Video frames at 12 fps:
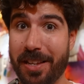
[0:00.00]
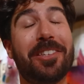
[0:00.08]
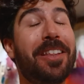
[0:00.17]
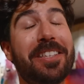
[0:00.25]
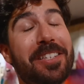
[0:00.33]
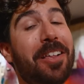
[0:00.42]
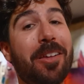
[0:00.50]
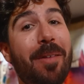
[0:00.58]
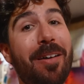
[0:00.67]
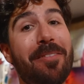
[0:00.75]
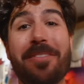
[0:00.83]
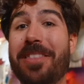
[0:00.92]
So let's talk
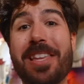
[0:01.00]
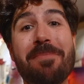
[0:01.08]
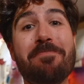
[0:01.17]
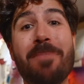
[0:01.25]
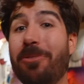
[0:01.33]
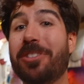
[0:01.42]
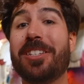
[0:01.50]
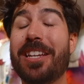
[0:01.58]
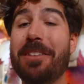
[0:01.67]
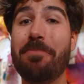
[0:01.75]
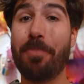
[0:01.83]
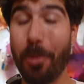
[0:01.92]
about the most
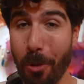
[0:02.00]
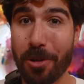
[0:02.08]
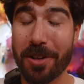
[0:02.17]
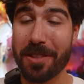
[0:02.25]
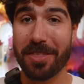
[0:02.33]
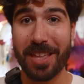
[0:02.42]
important